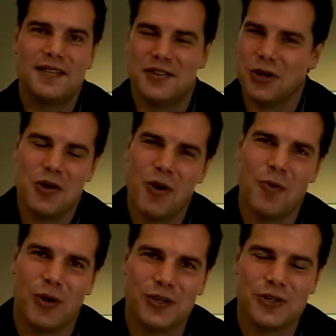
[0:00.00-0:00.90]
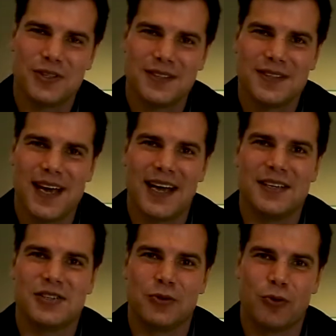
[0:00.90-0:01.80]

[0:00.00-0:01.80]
There's only one watch, and it's the